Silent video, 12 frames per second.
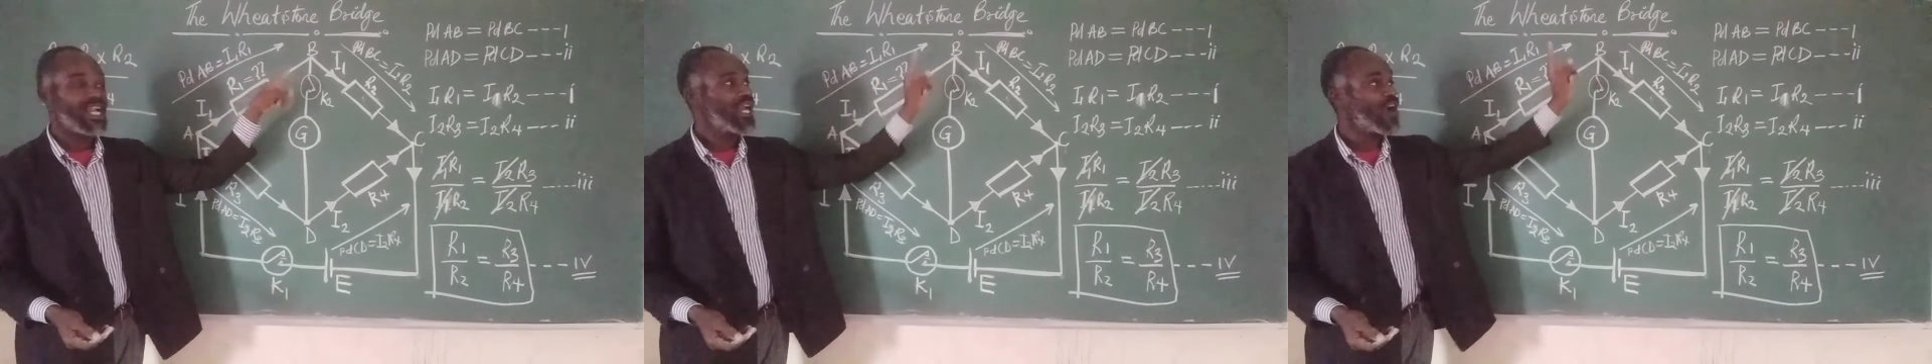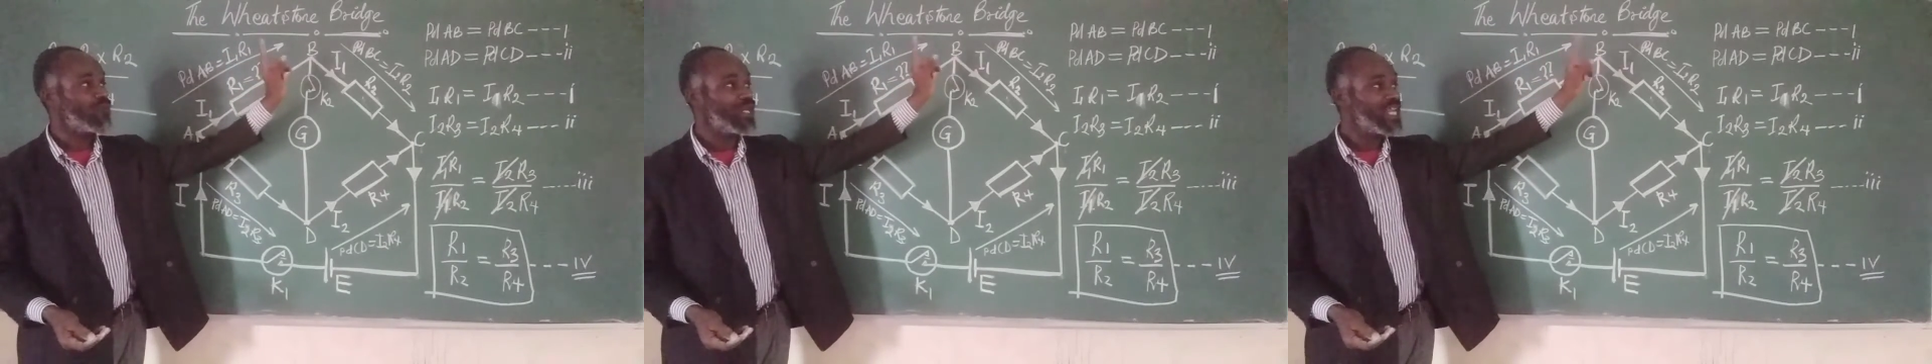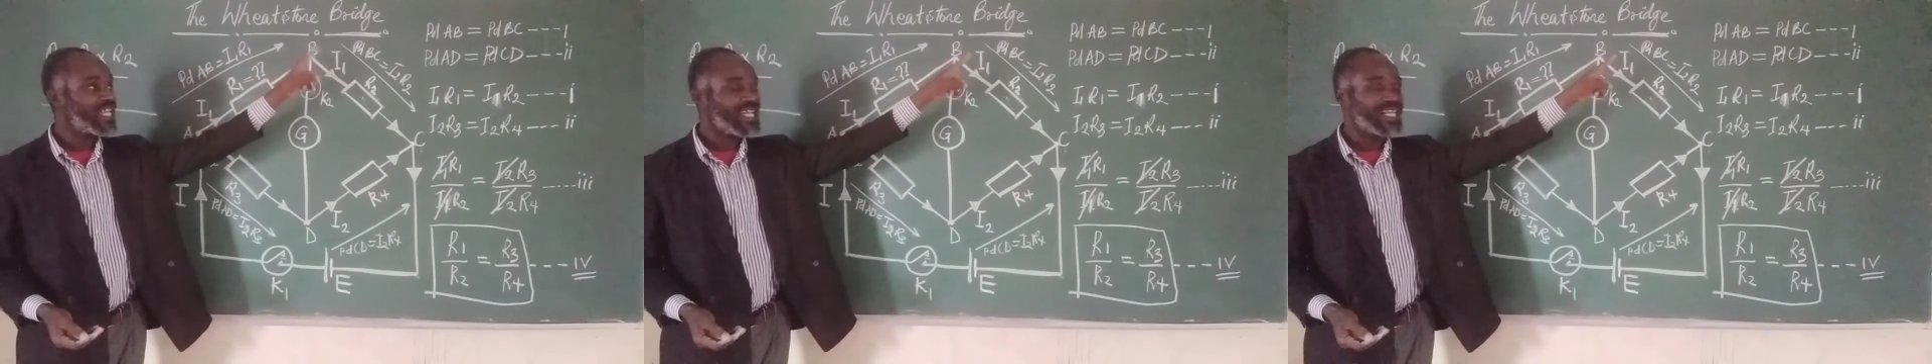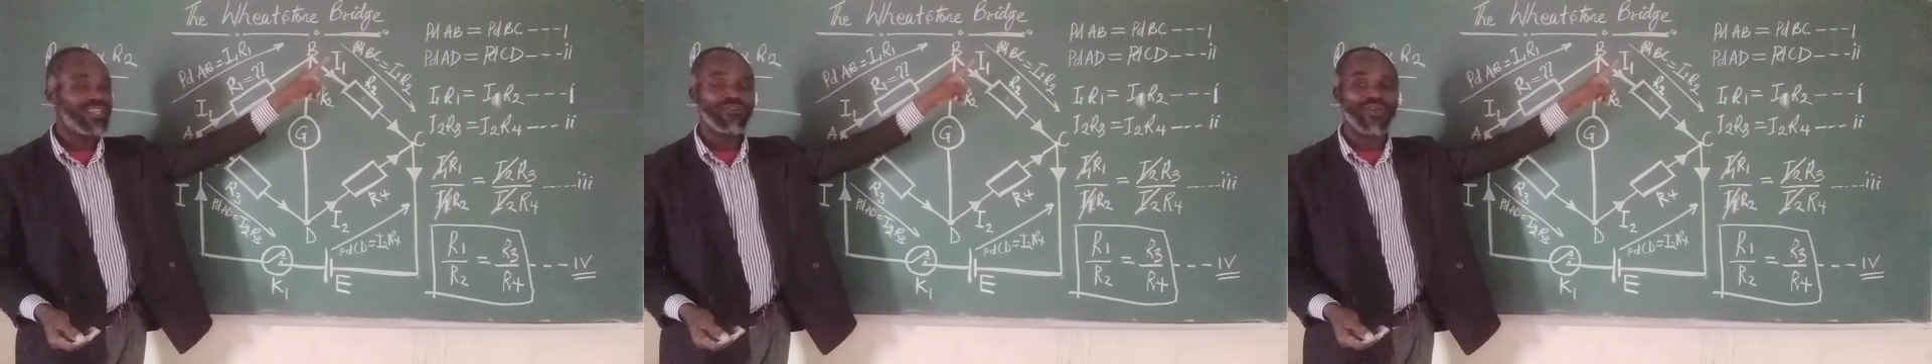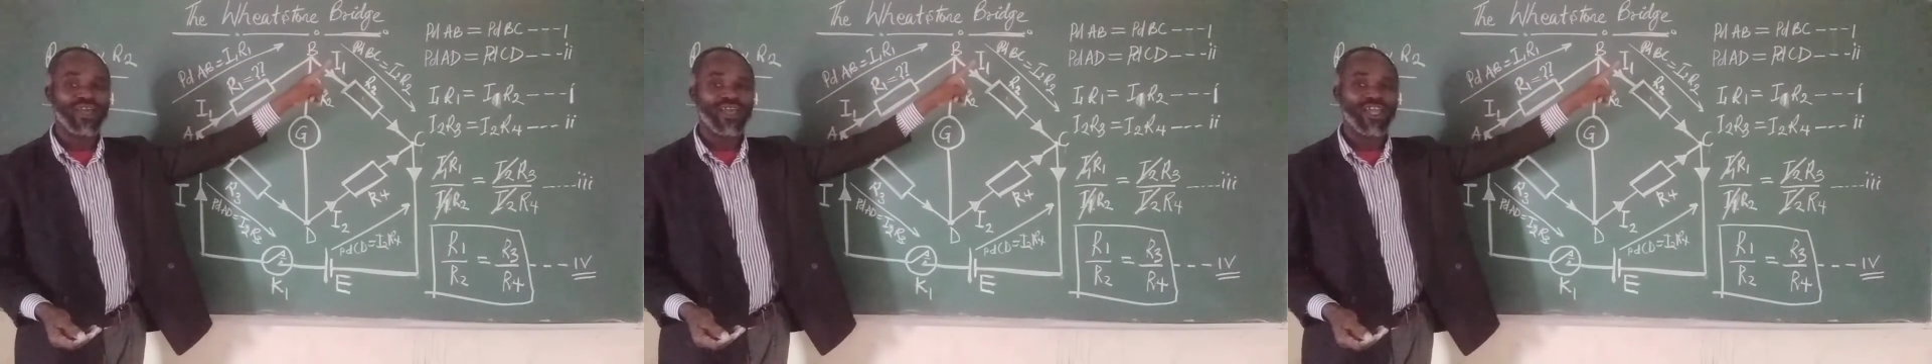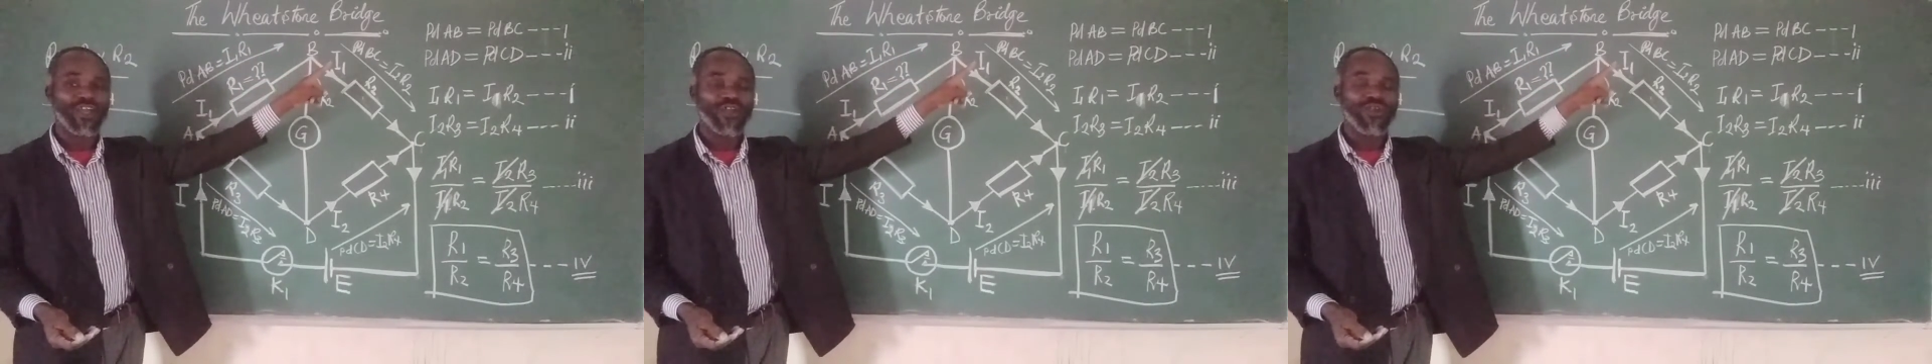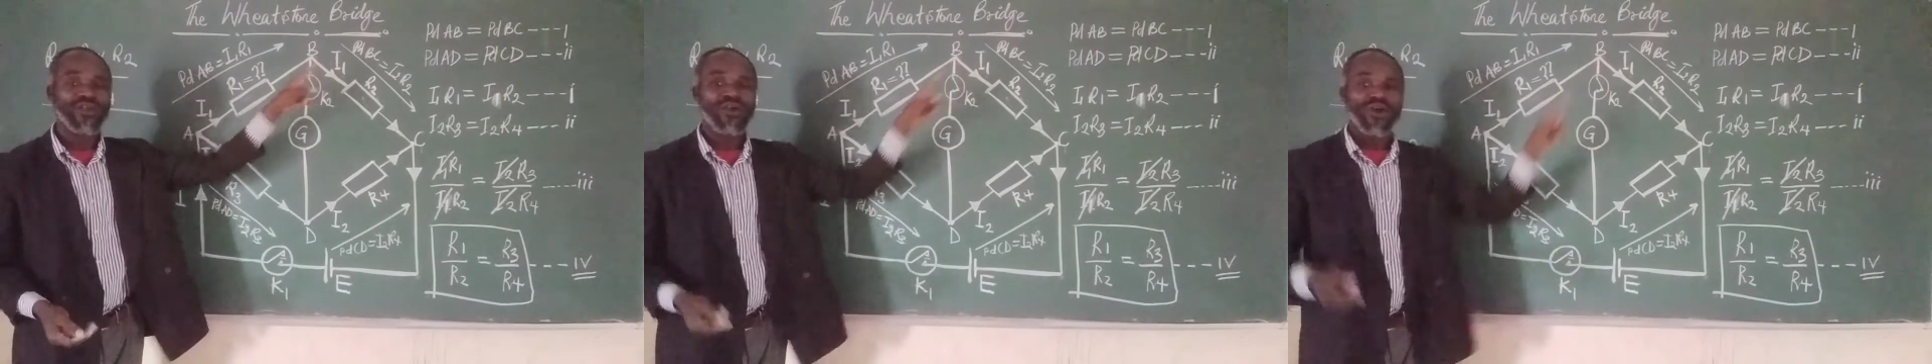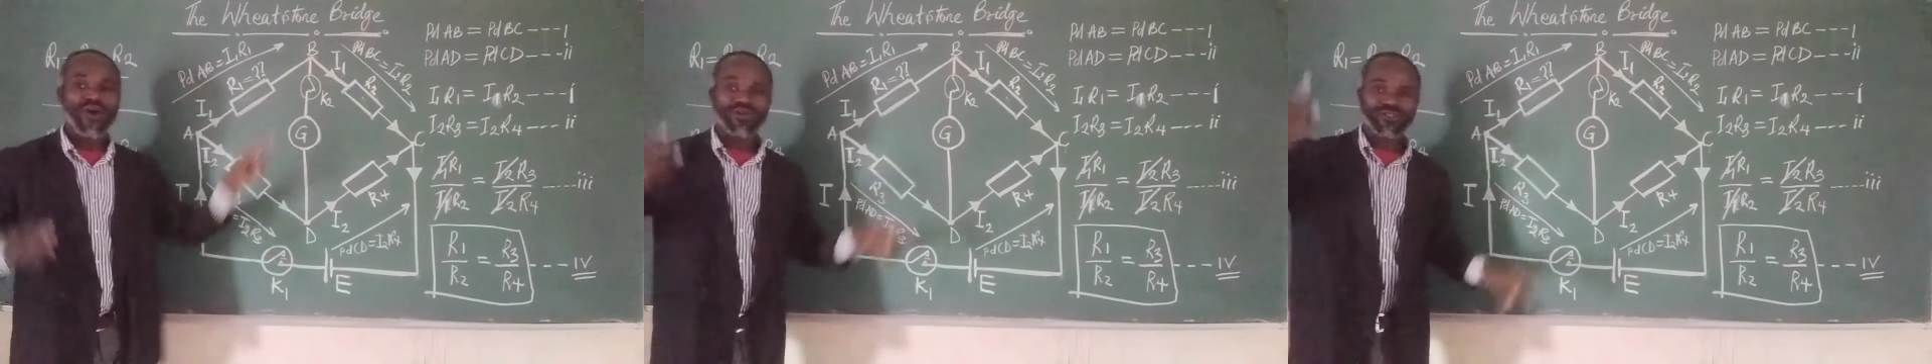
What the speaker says: I'll be linking it there or